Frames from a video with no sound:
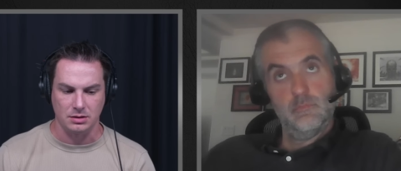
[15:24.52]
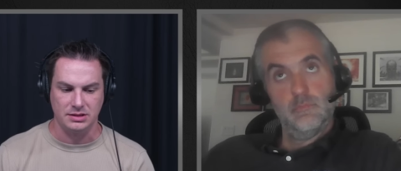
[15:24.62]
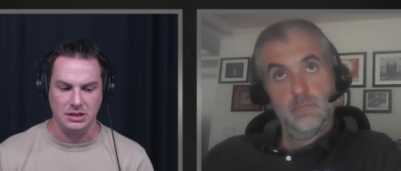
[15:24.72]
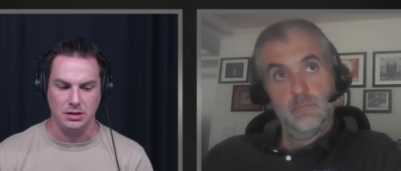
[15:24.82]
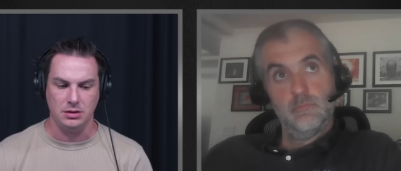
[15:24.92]
Speaker 1: R
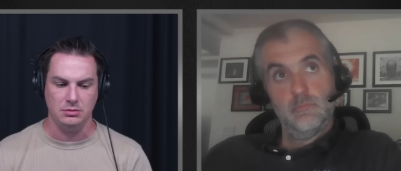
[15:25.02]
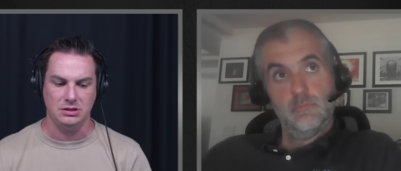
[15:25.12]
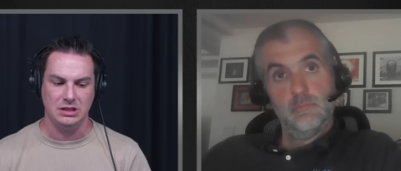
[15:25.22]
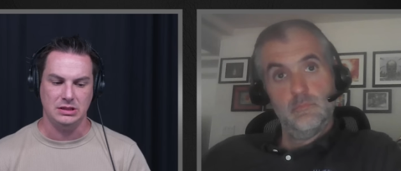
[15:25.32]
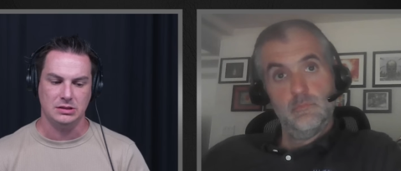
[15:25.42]
C Q
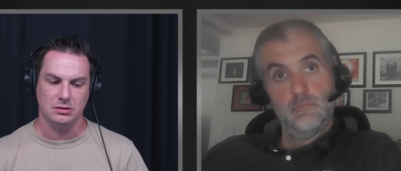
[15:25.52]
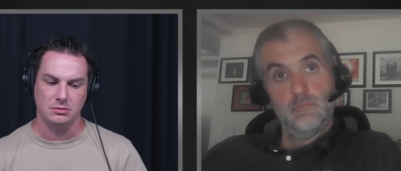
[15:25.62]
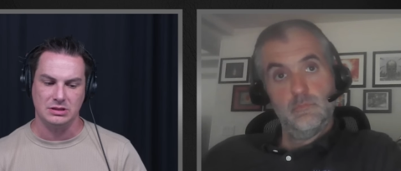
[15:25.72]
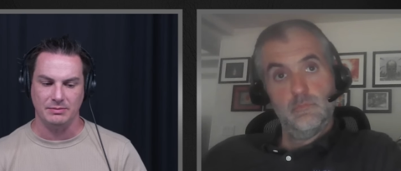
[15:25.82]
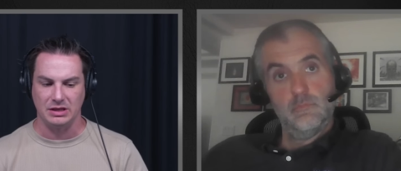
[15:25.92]
season,
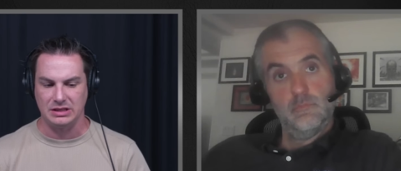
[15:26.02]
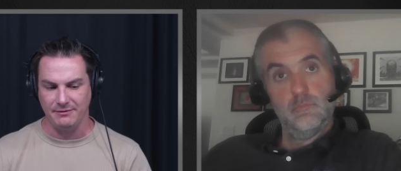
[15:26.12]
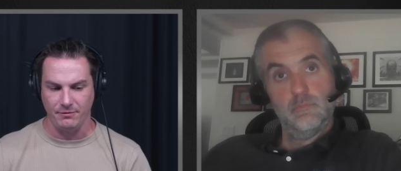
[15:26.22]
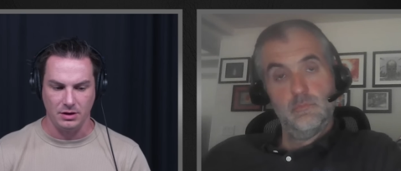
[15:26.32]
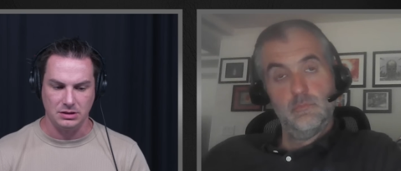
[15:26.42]
do something
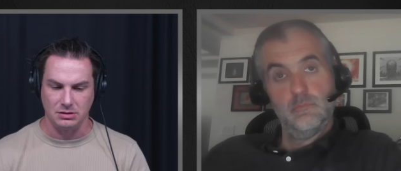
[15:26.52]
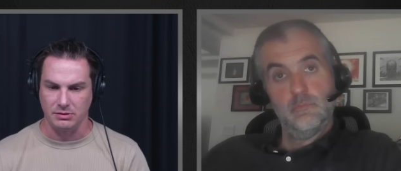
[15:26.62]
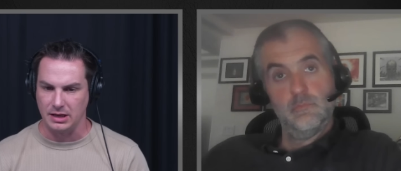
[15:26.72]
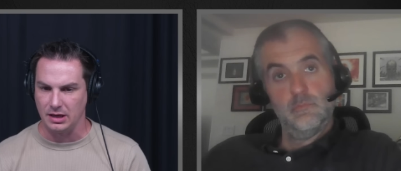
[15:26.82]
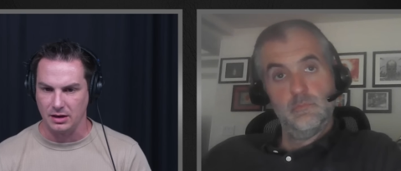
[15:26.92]
different? Are
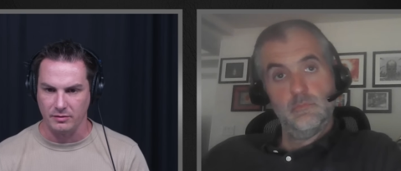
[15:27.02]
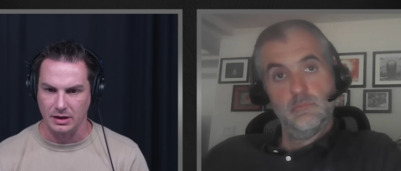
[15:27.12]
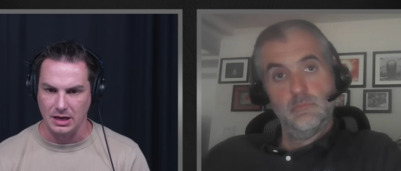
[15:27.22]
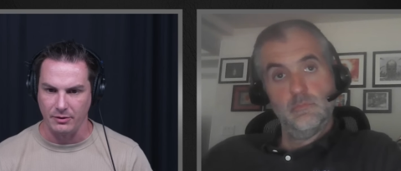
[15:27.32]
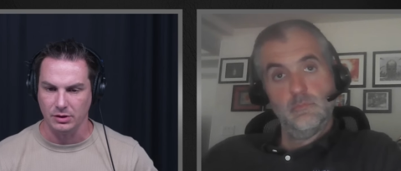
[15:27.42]
they, are
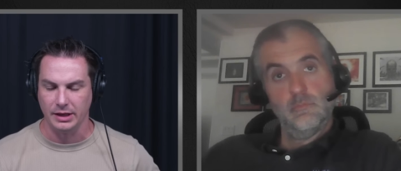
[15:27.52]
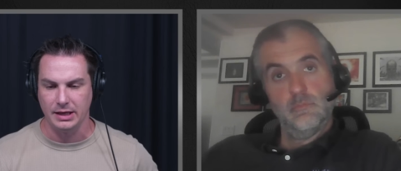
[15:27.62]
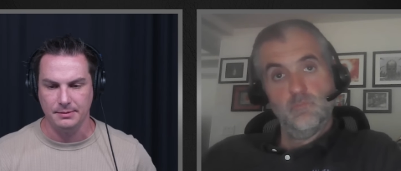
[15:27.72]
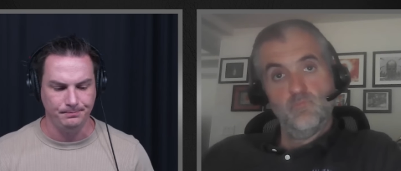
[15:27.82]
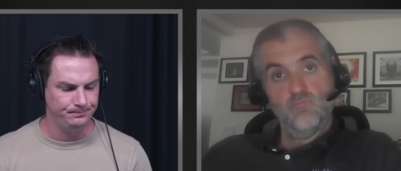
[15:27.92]
they not
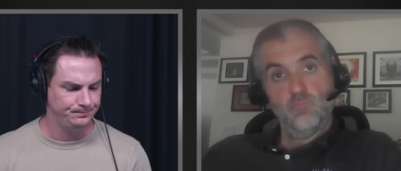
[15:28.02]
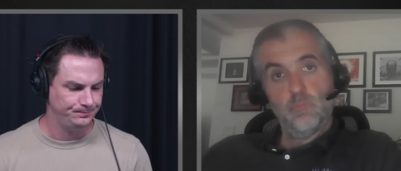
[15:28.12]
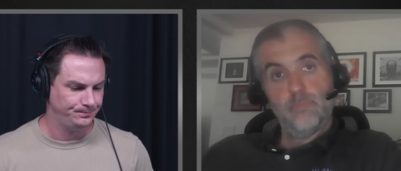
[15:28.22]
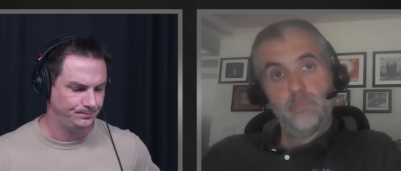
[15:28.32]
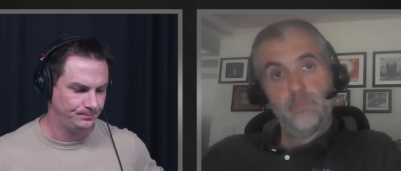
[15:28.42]
related?
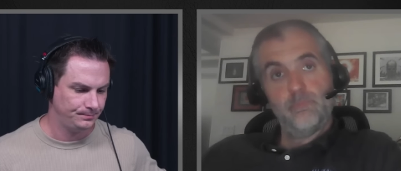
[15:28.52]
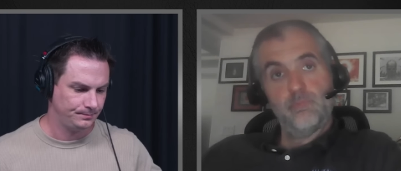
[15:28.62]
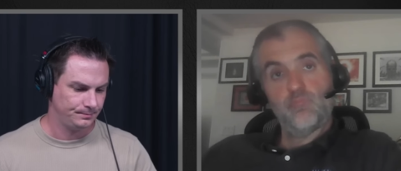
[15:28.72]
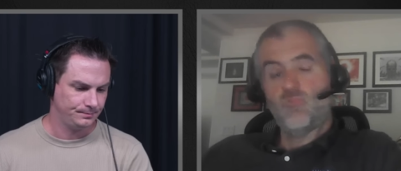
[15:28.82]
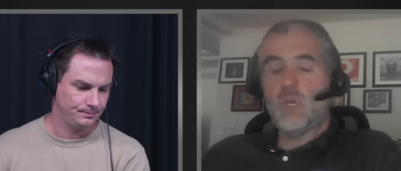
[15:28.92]

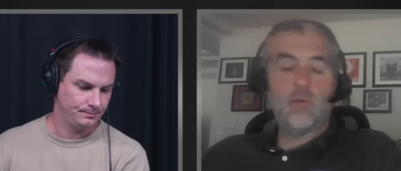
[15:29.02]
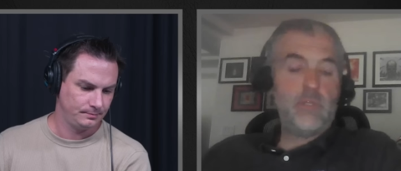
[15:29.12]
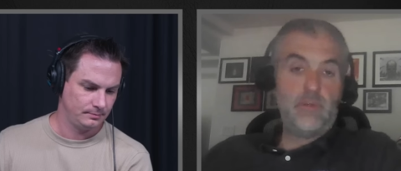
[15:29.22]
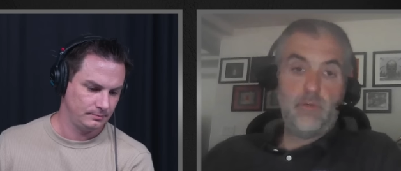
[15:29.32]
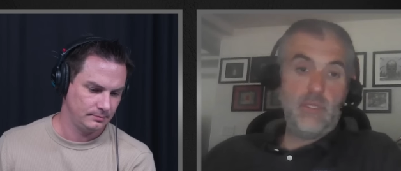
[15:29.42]
Not
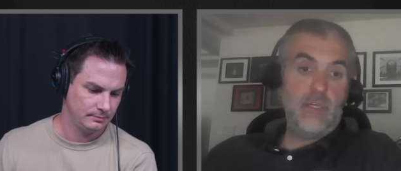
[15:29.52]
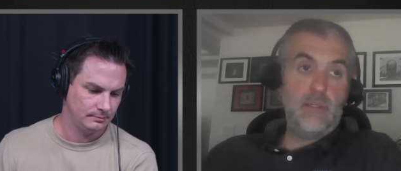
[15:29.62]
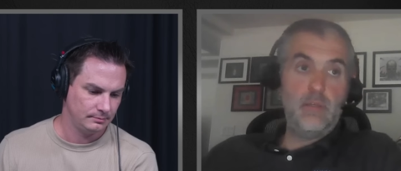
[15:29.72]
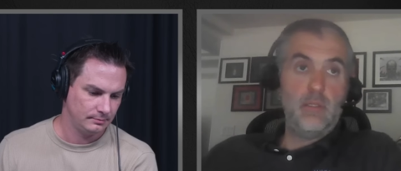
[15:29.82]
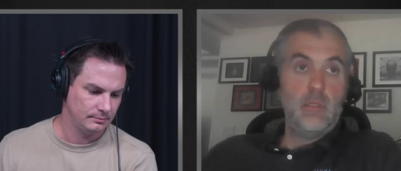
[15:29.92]
really
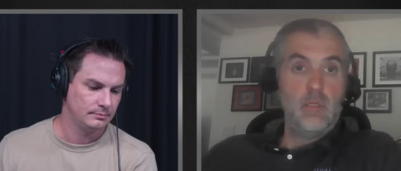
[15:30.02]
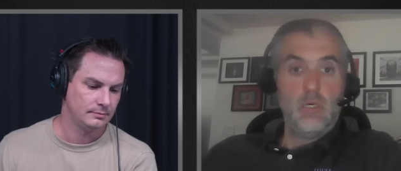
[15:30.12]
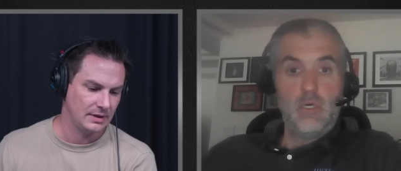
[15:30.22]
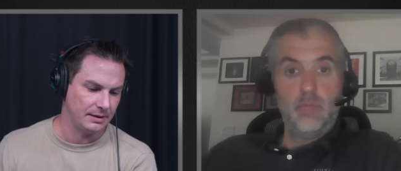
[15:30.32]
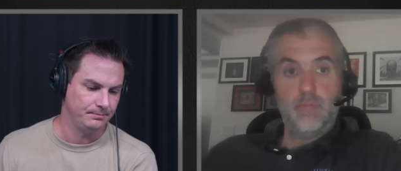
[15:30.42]
related.
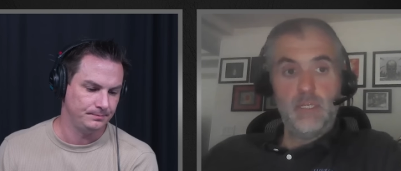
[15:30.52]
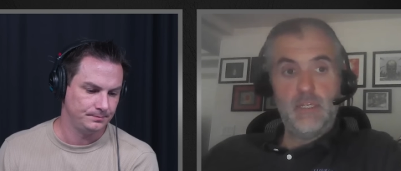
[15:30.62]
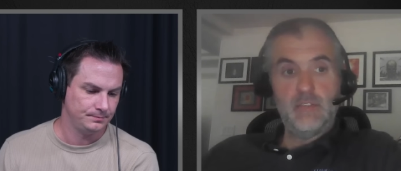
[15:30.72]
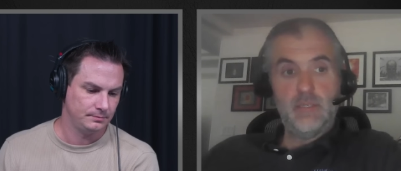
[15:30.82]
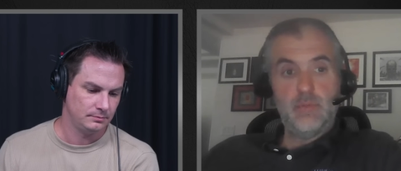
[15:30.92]
Speaker 2: Um,
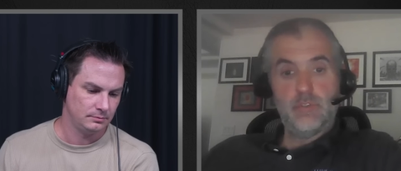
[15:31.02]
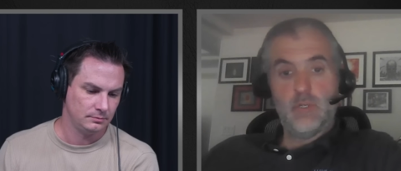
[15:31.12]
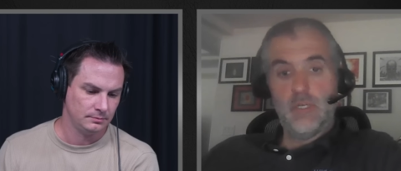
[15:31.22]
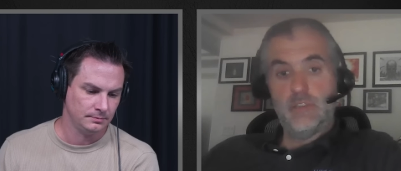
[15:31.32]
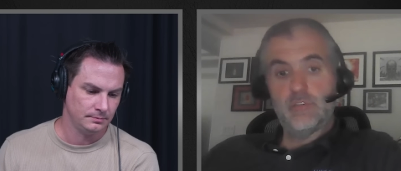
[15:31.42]
like I said, we're
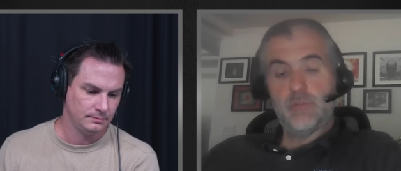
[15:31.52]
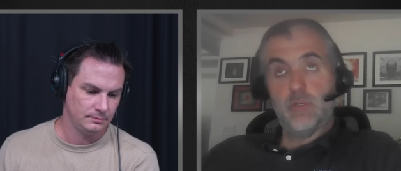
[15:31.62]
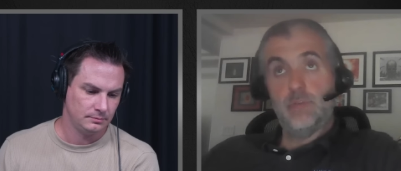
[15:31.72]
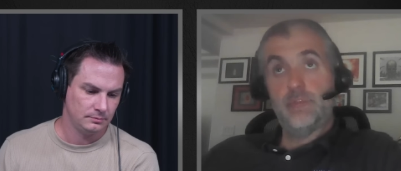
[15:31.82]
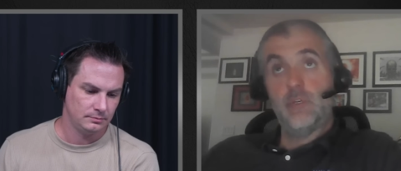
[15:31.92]
trying to
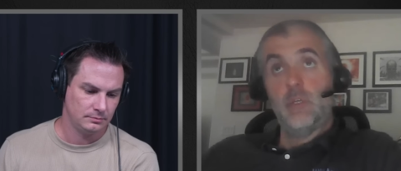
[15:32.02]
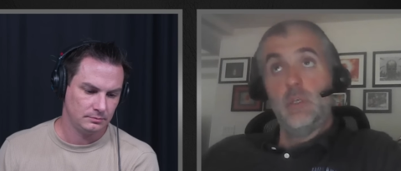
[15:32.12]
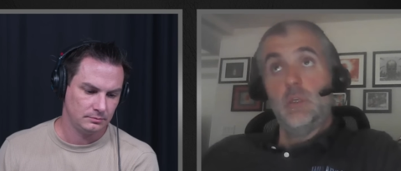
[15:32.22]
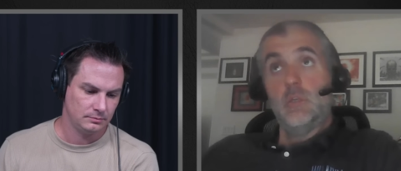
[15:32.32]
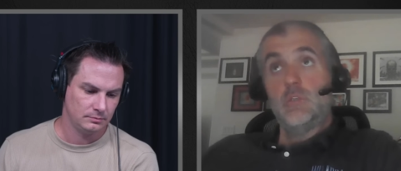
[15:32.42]
sort of
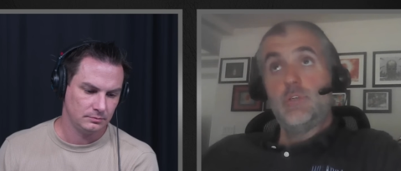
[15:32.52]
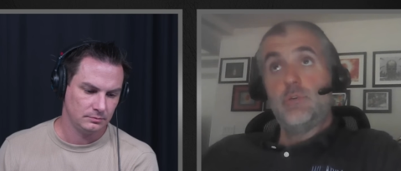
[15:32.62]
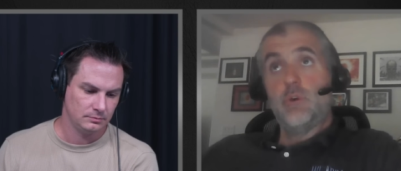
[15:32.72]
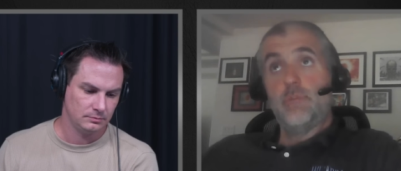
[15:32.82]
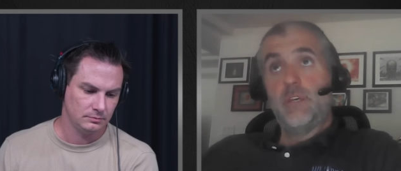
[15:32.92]

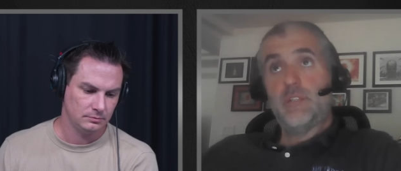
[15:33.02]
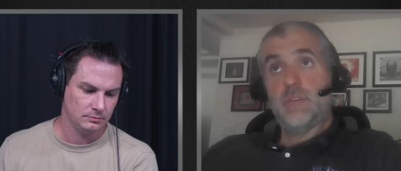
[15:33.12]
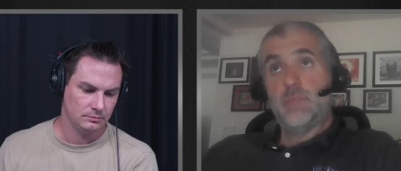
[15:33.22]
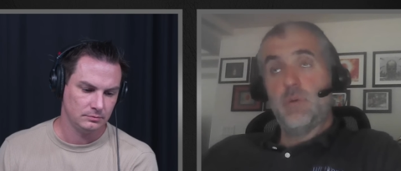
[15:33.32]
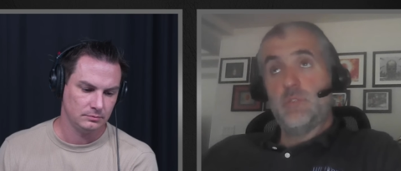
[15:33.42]
do what makes
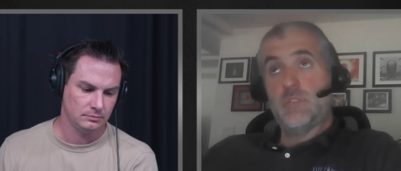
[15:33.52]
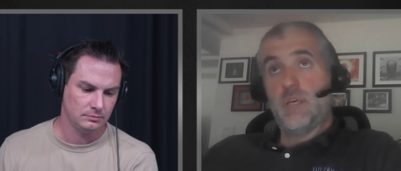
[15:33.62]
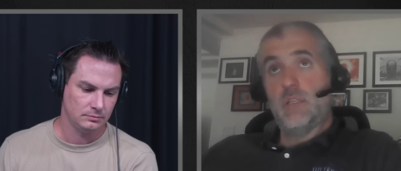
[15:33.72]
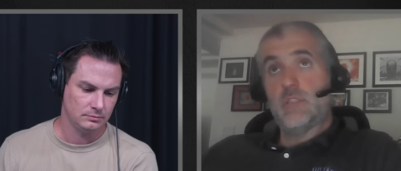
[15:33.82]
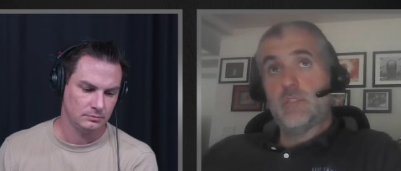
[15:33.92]
the most
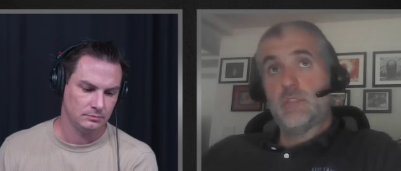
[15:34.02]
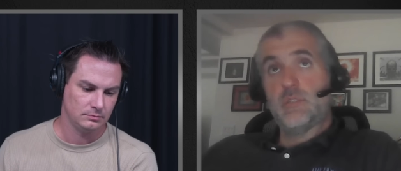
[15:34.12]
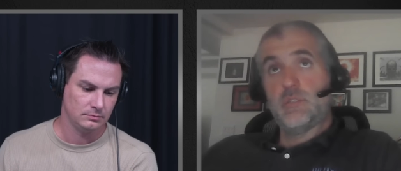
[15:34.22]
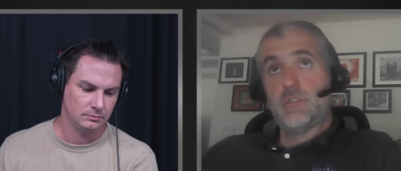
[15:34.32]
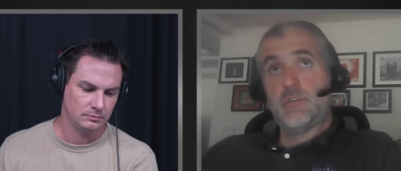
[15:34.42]

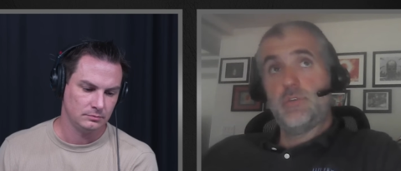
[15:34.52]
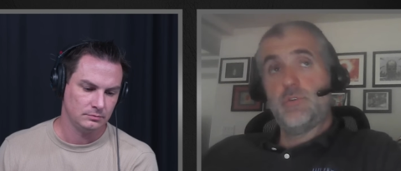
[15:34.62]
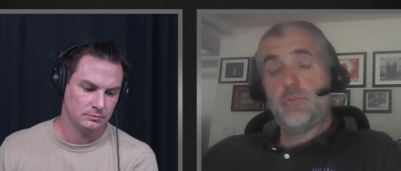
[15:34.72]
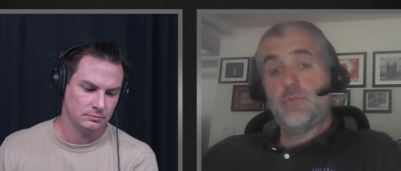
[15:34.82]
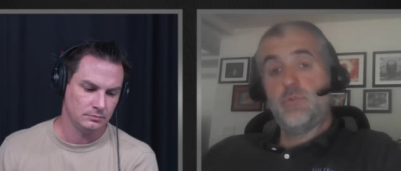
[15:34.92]
sense
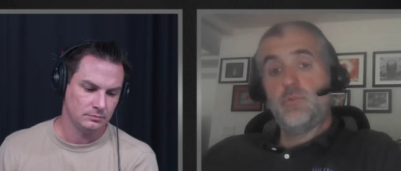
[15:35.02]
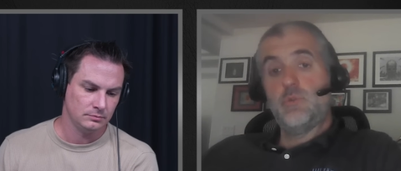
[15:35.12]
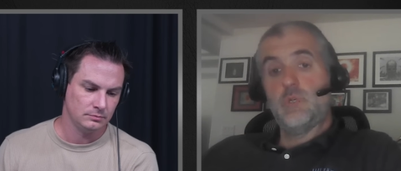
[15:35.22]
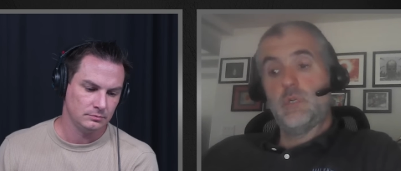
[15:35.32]
to